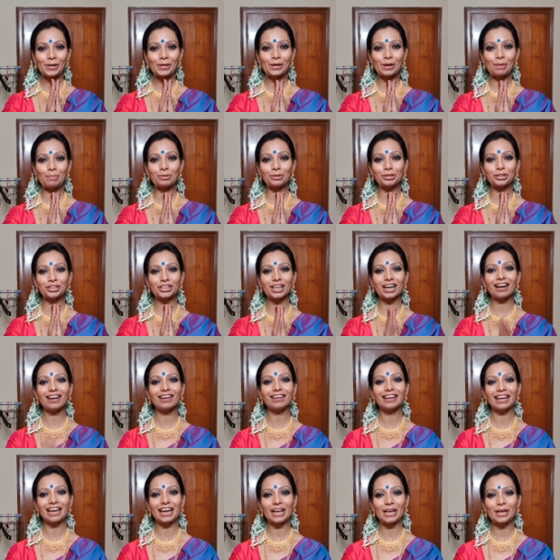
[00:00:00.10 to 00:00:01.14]

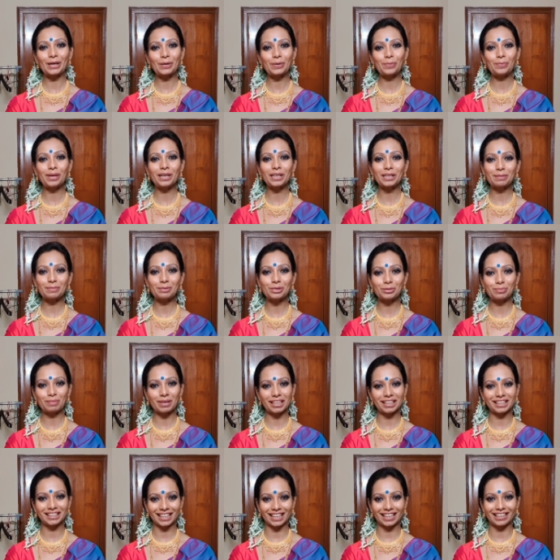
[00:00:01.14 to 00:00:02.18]
Namaskar, hello, welcome to
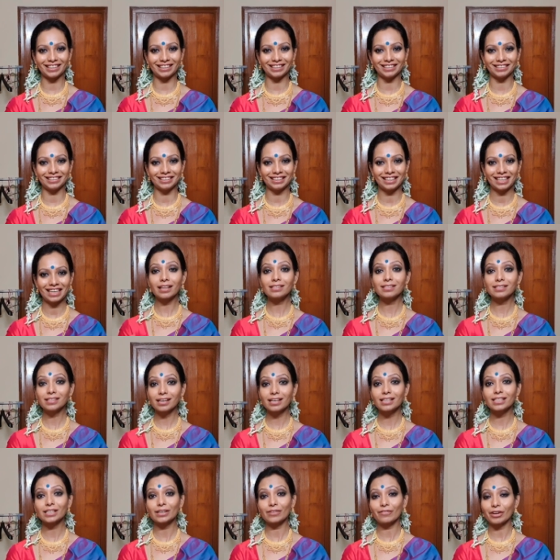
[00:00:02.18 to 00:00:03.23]
my channel. This
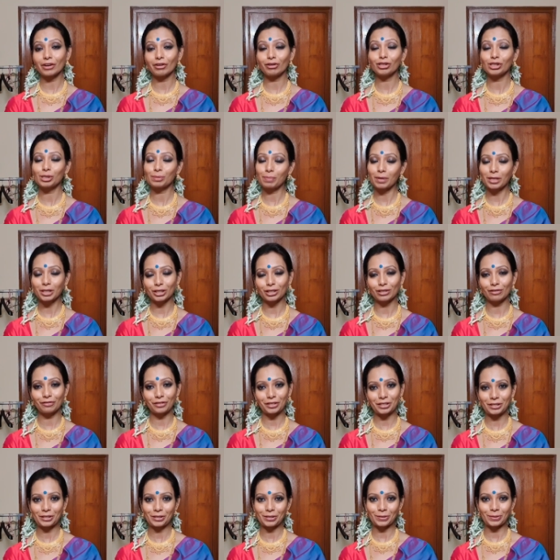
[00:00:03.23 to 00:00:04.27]
is a very special
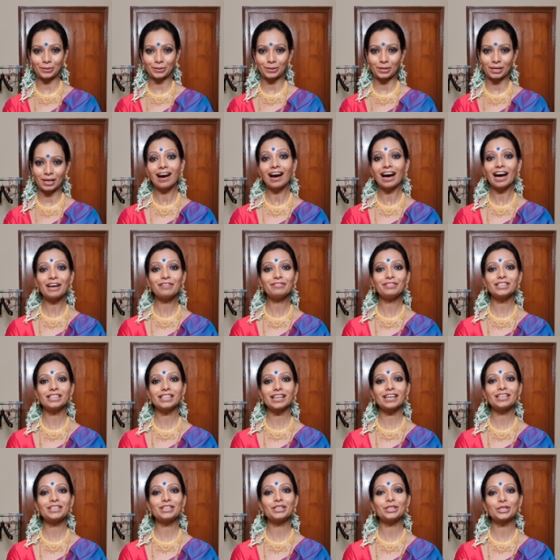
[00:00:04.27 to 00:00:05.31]
video. I have
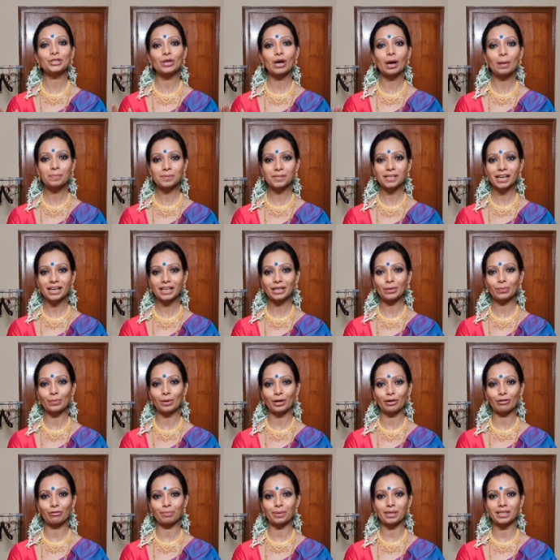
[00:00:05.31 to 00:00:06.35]
decided to upcycle
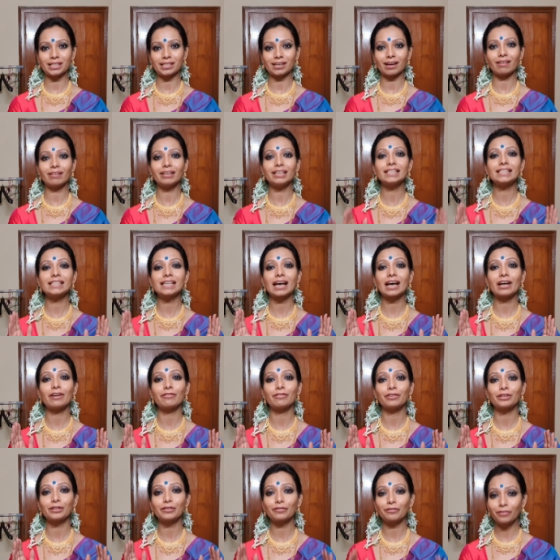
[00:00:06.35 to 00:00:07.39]
one of my sarees,
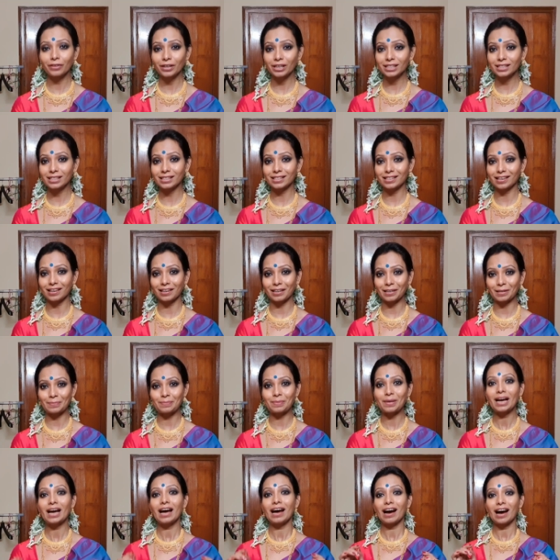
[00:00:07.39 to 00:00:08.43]
and for the first
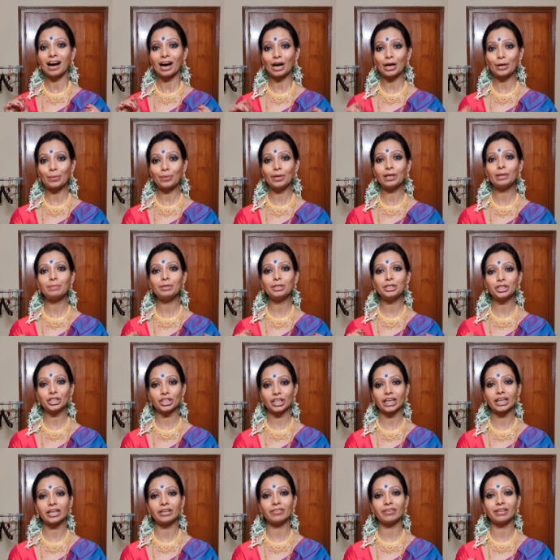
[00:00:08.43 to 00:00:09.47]
time, I will be
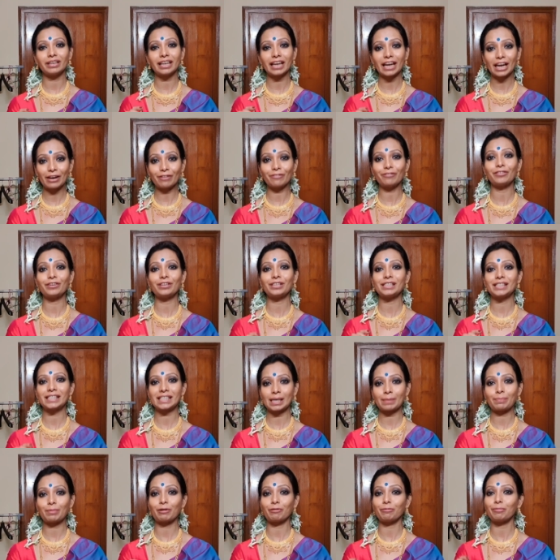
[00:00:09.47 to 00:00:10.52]
sharing every
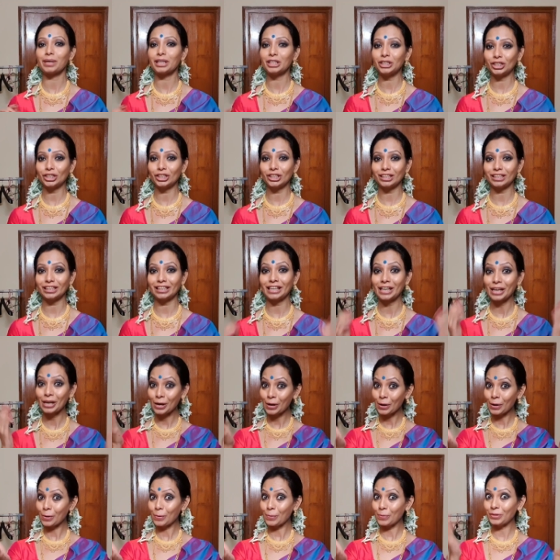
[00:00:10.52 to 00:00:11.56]
step of my journey
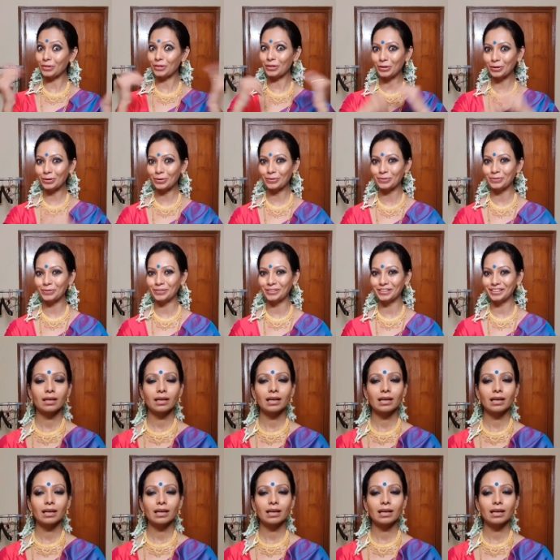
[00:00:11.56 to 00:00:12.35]
with you.